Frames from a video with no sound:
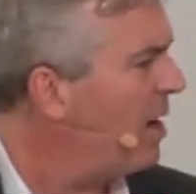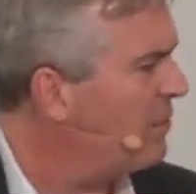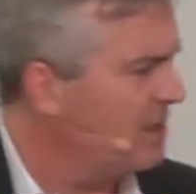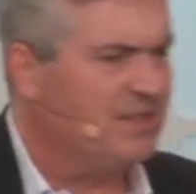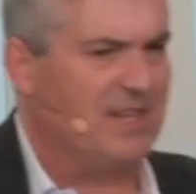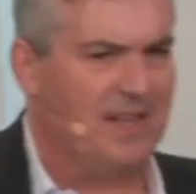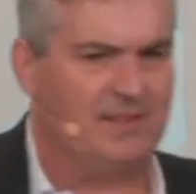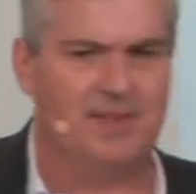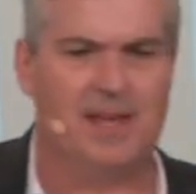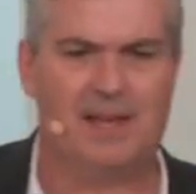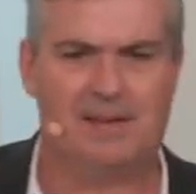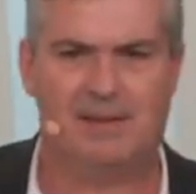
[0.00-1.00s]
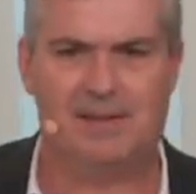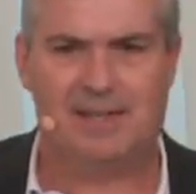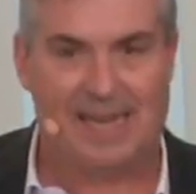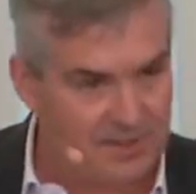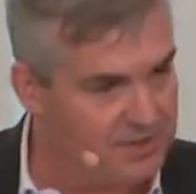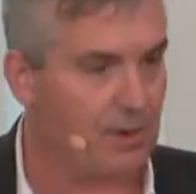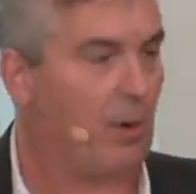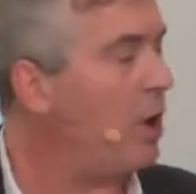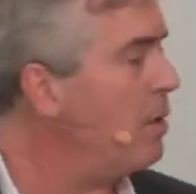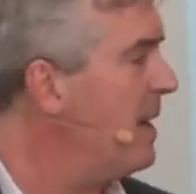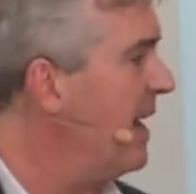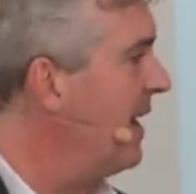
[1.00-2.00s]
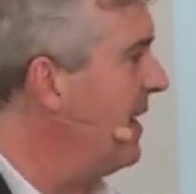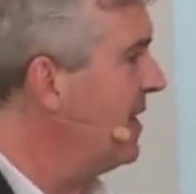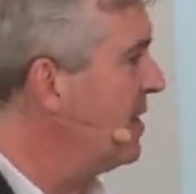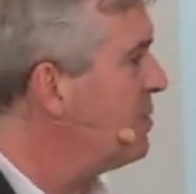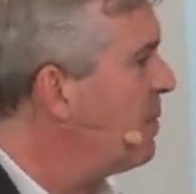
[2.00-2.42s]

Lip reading: said that, yes, there are bad ideas,